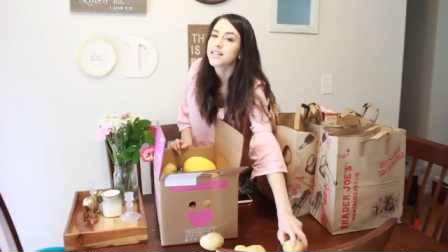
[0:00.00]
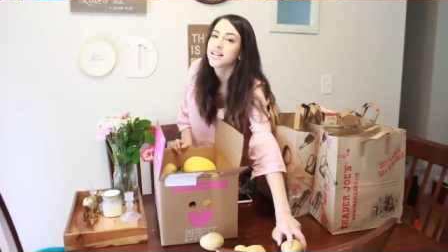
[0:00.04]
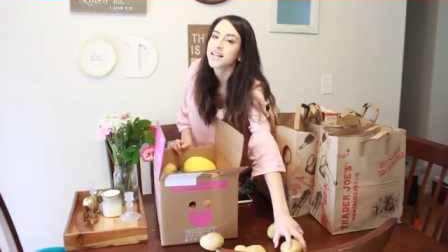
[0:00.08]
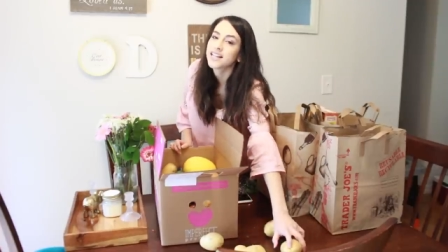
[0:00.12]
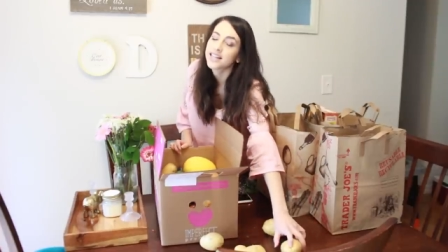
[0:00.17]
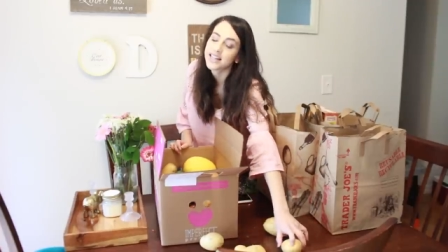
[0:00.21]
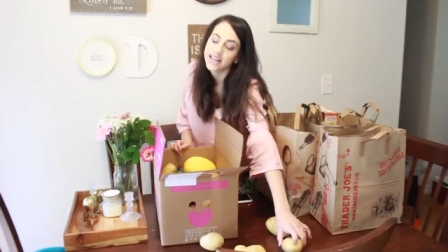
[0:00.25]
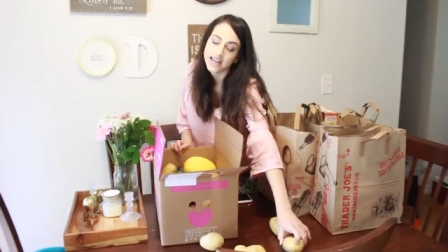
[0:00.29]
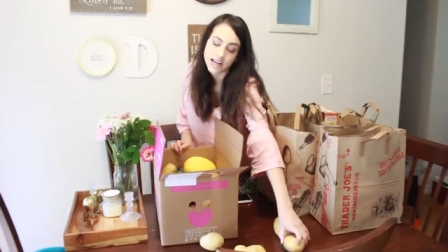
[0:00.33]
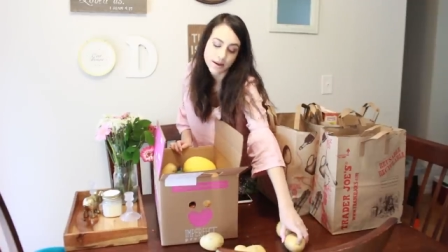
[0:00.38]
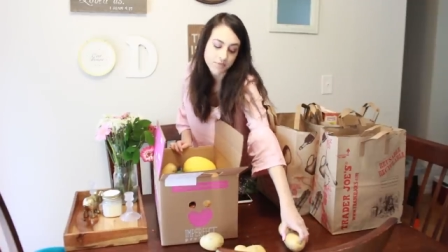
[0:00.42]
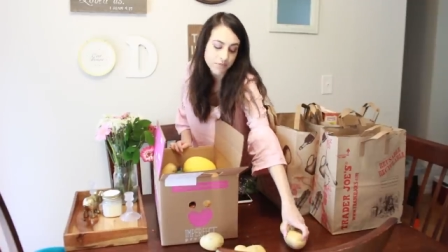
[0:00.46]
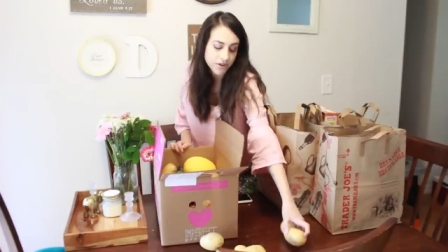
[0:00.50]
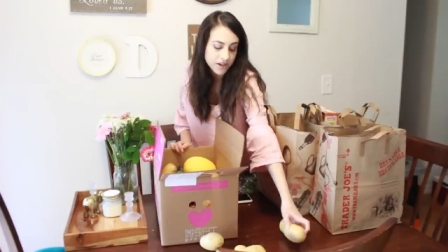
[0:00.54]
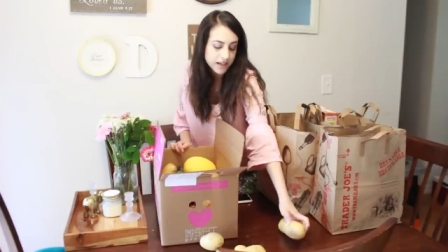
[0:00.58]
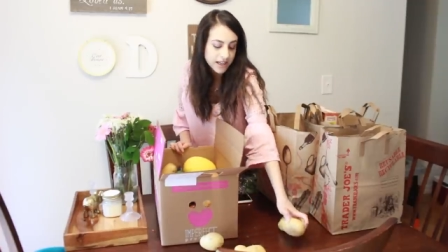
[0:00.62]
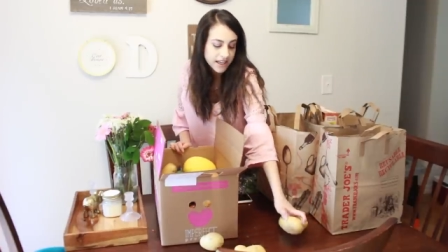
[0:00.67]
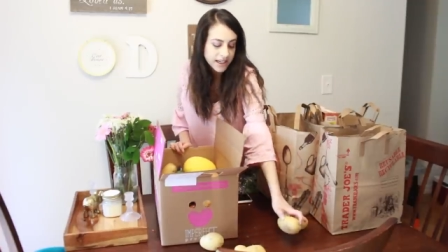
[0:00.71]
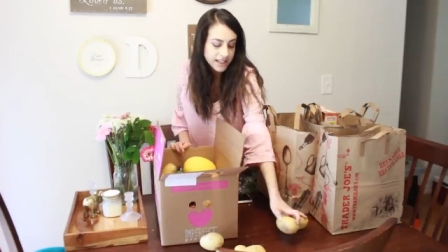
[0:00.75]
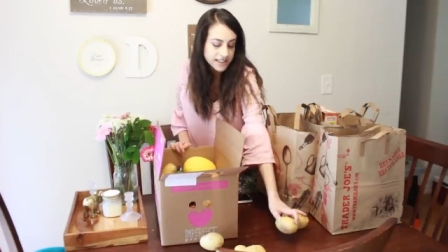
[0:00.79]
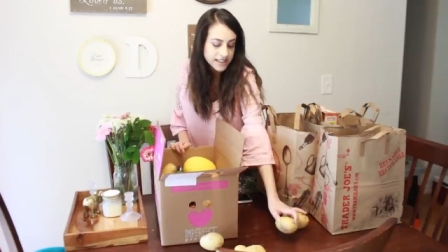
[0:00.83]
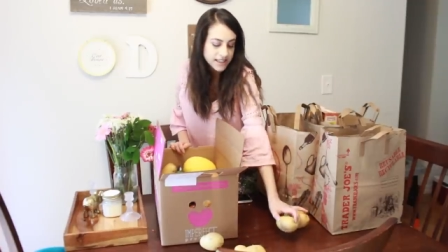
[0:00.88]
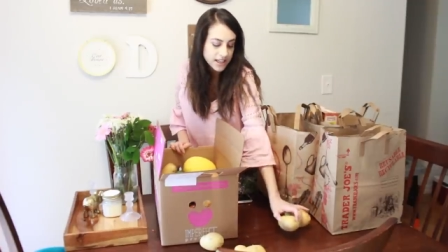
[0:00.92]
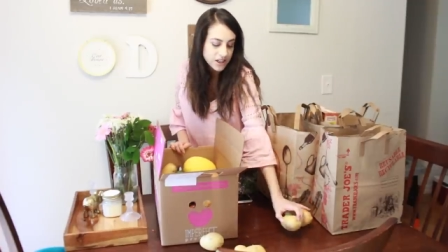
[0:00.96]
and I think I'm
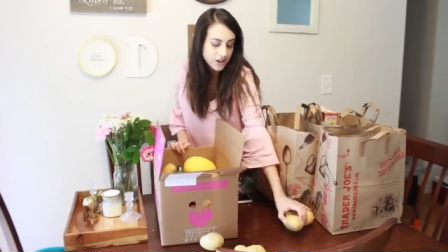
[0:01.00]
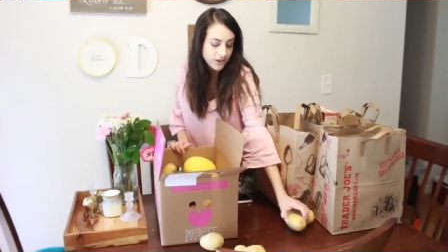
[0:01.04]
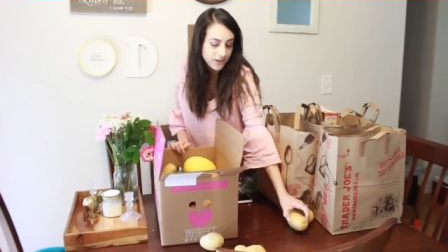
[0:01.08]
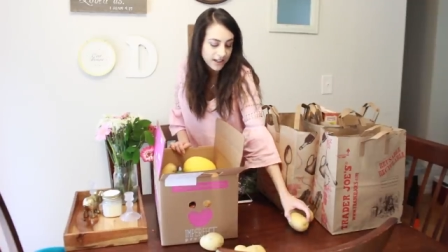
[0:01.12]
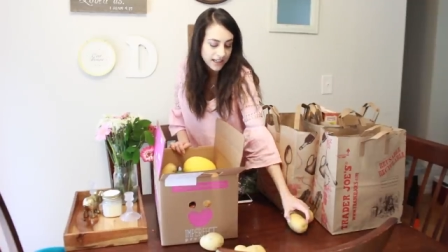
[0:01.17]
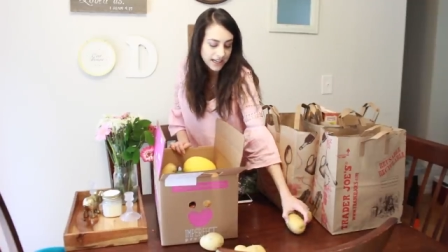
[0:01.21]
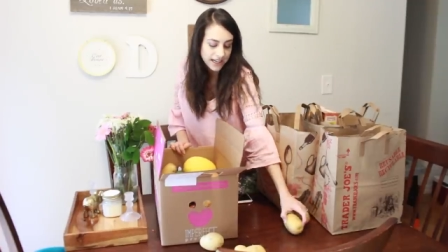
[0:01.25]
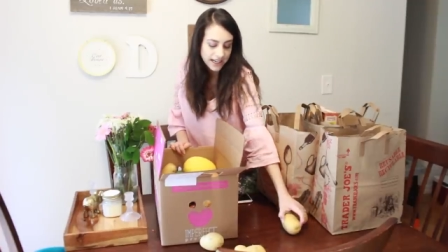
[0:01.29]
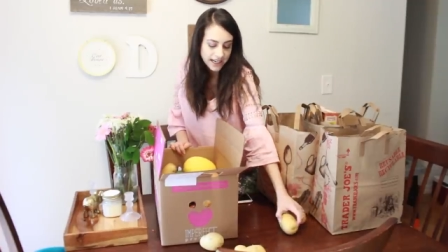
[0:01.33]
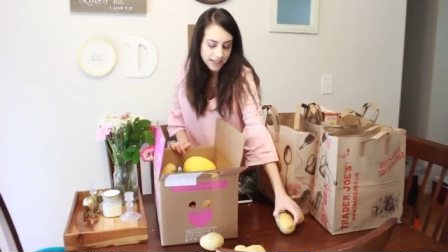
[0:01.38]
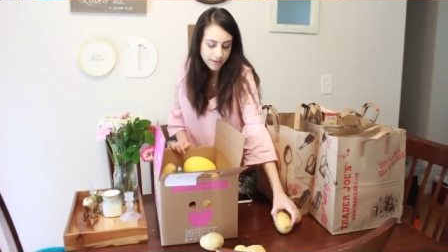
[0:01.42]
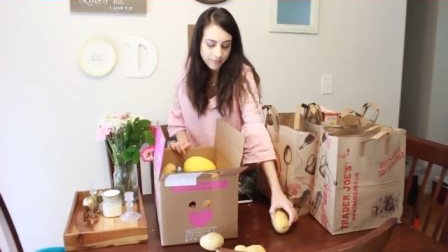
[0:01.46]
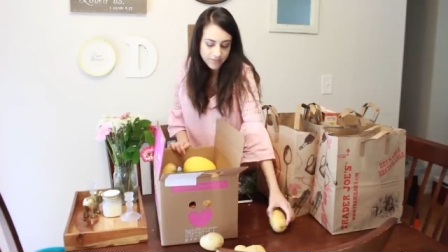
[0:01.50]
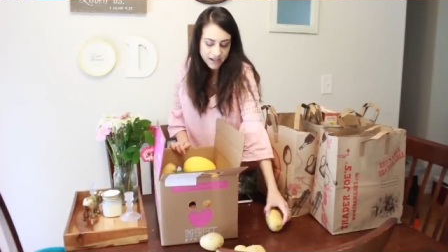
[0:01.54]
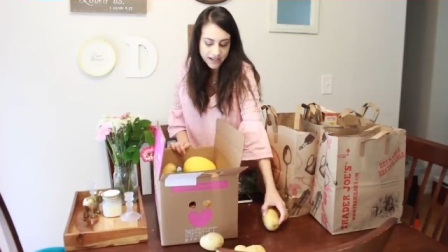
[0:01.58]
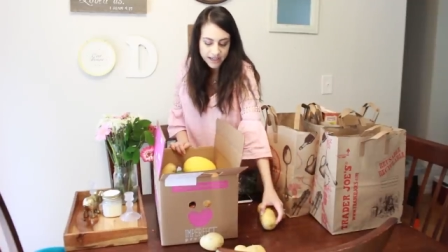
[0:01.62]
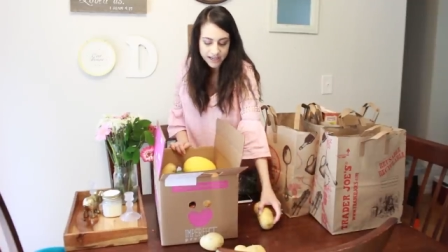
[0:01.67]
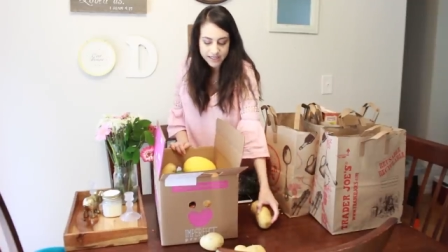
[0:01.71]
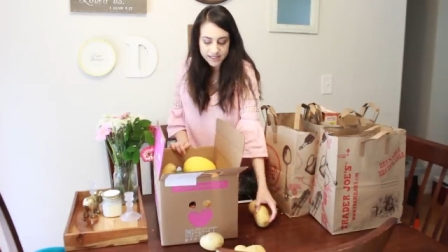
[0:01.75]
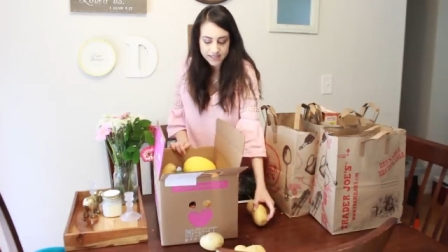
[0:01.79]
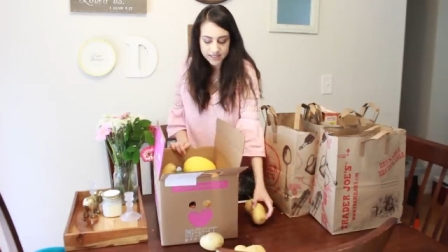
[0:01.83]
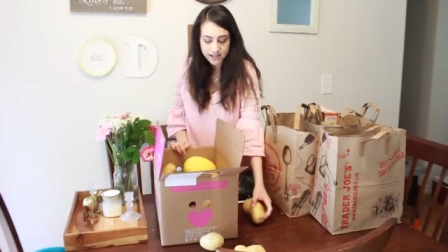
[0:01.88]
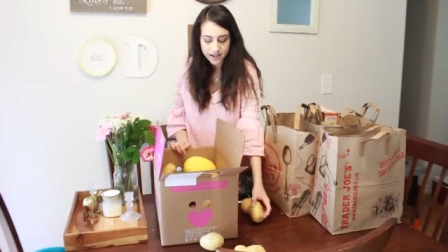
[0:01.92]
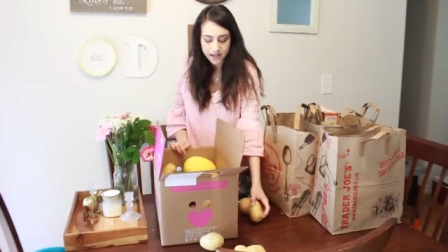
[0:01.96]
gonna continue getting it
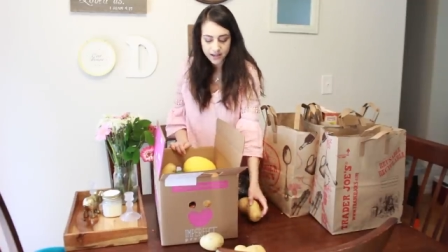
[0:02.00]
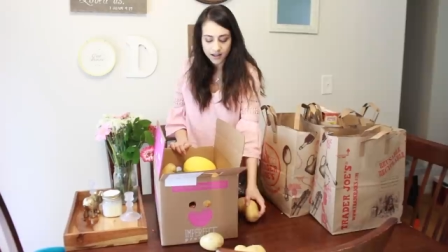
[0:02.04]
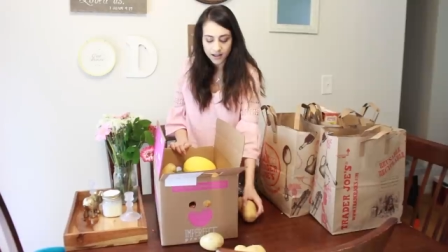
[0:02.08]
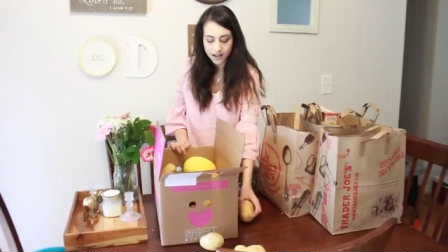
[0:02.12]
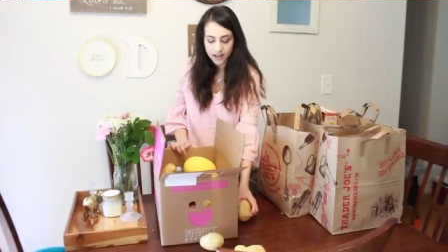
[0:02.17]
because